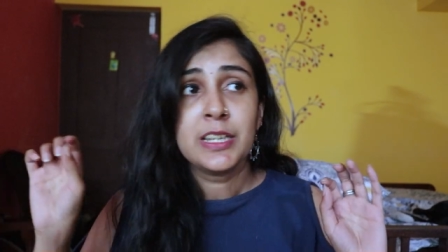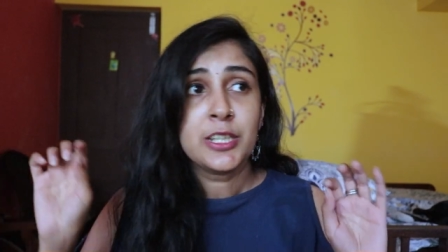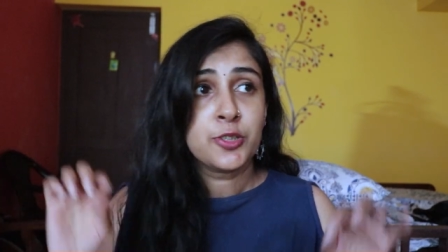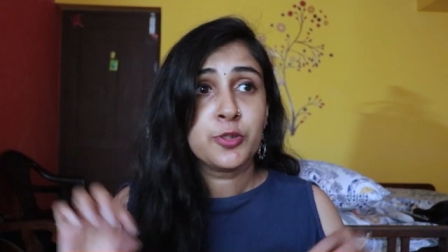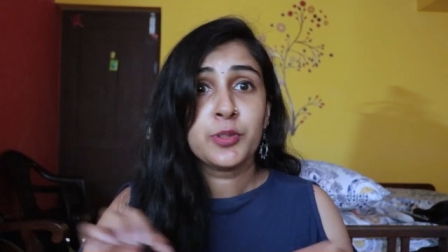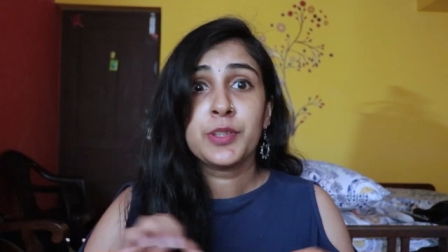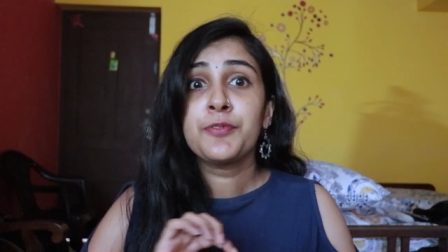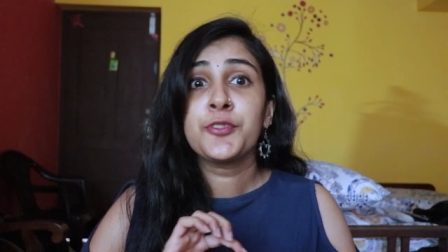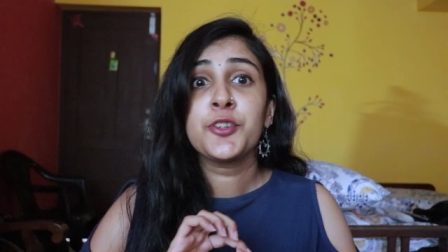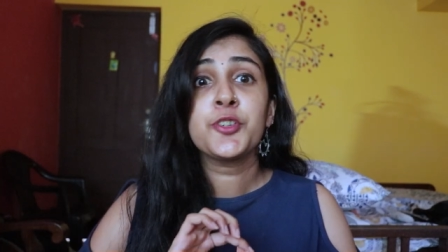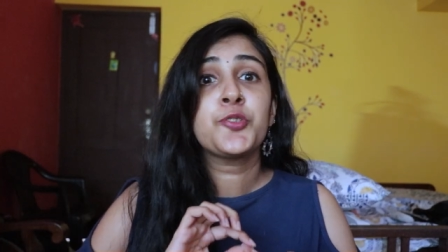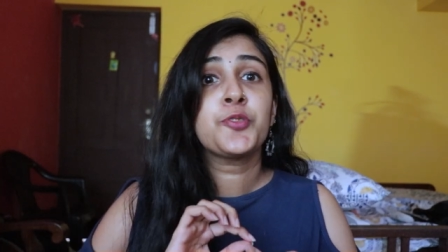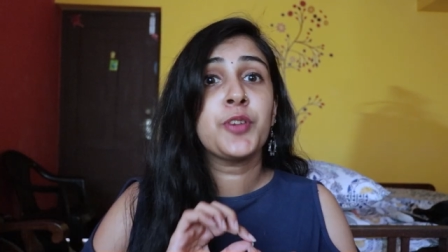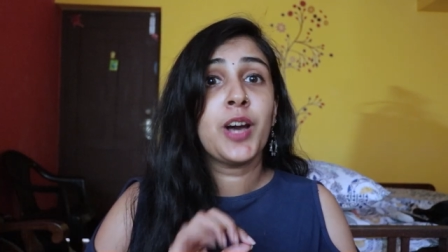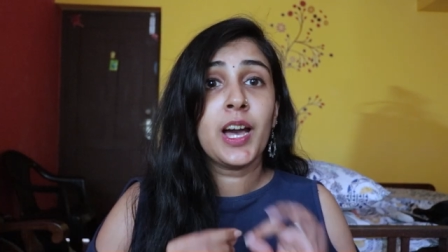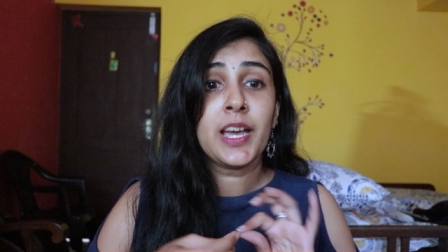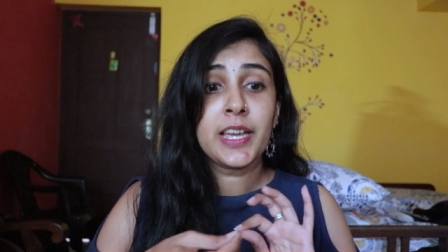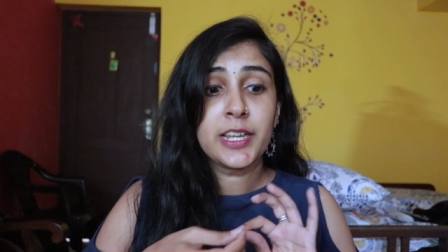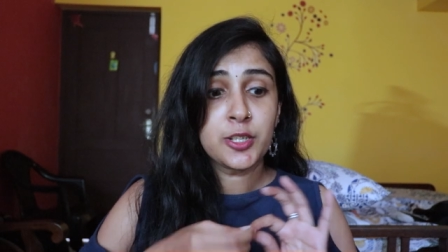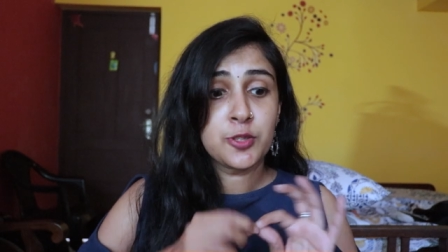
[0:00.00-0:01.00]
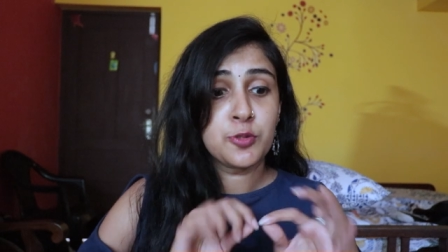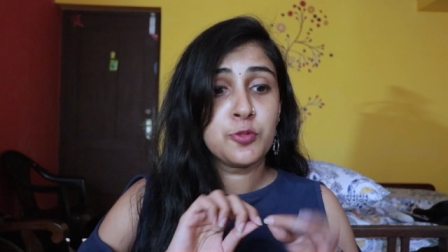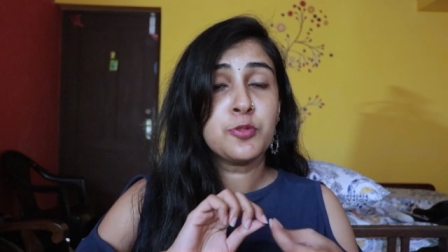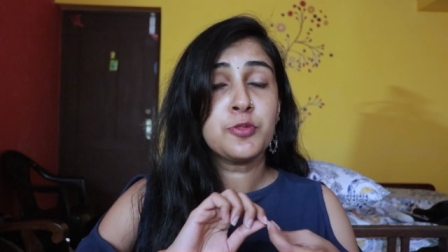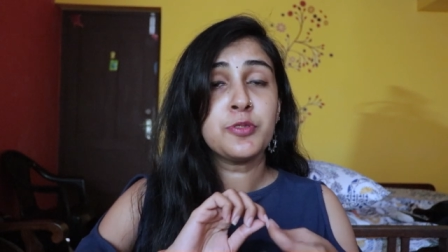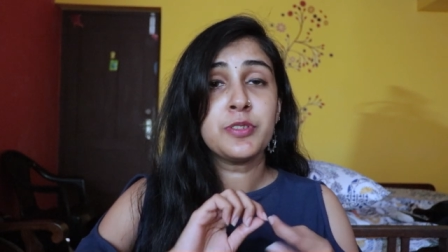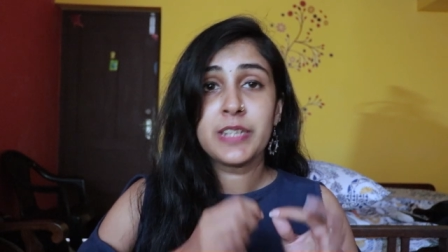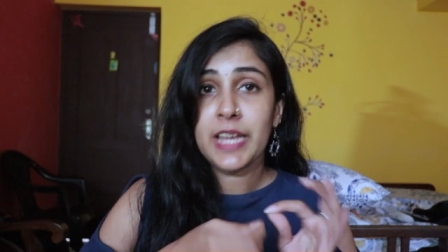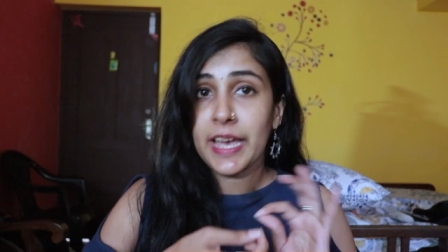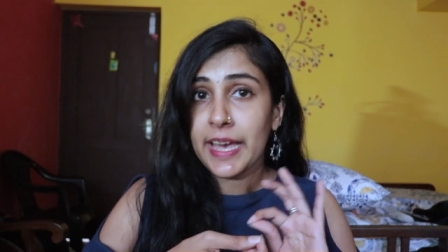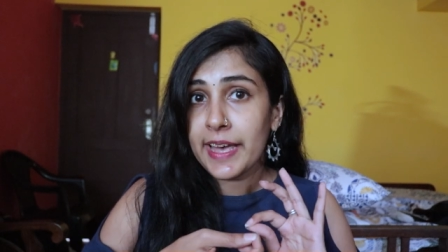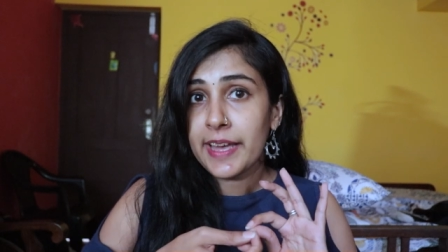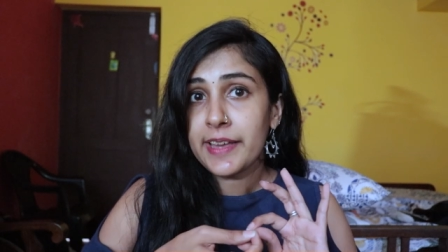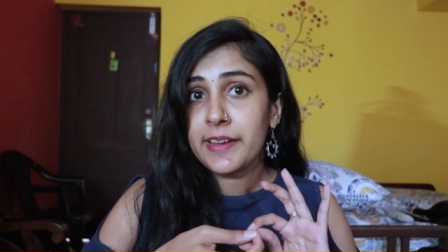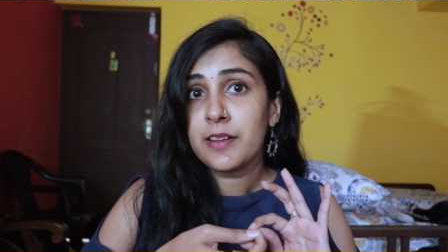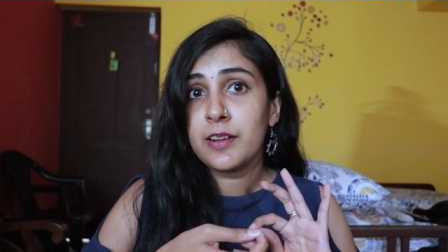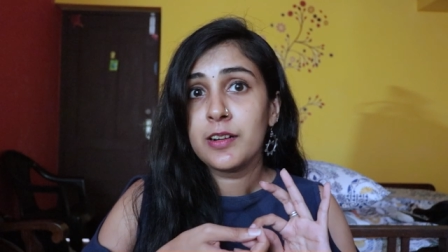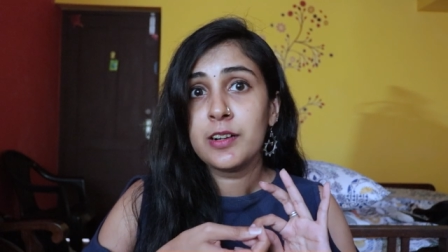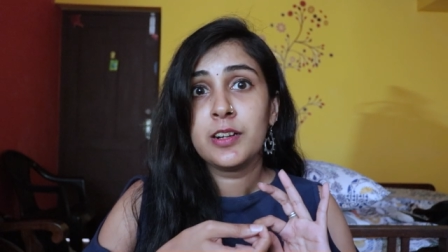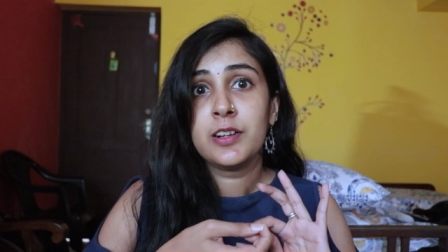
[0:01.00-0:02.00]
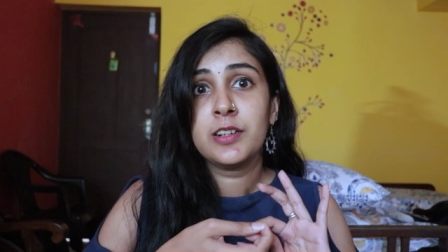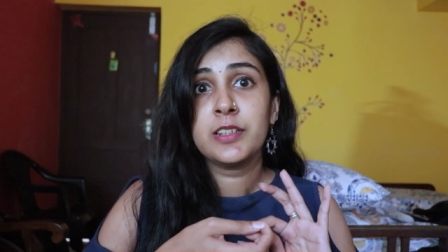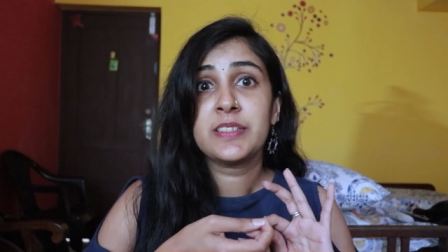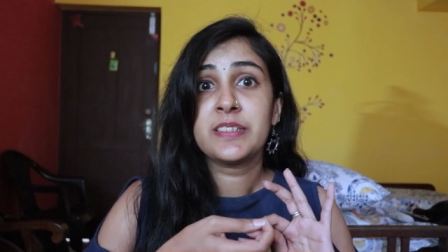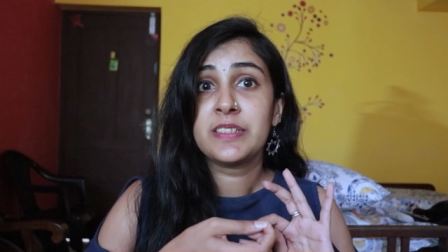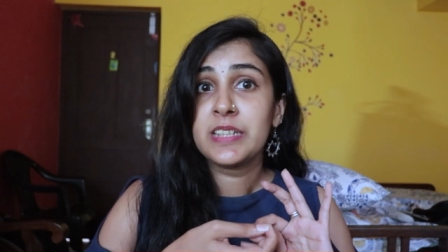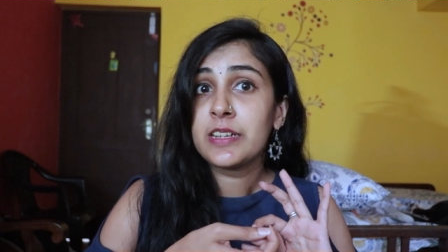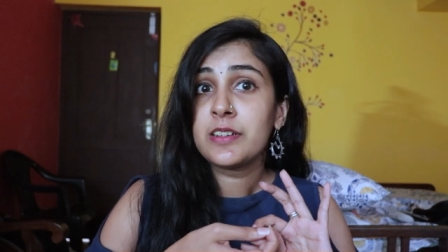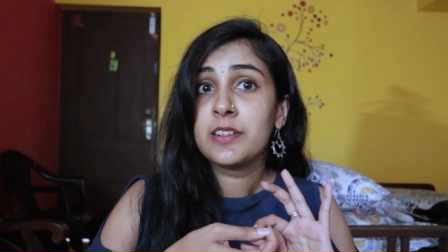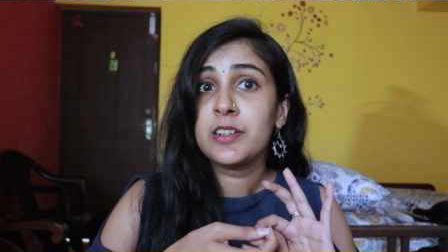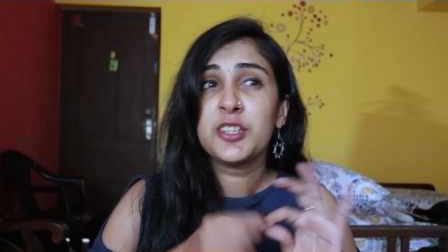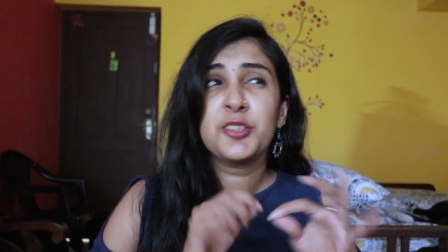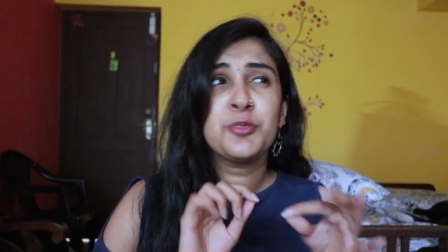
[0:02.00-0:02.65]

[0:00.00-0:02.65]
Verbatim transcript: So if you try to tear a sticker,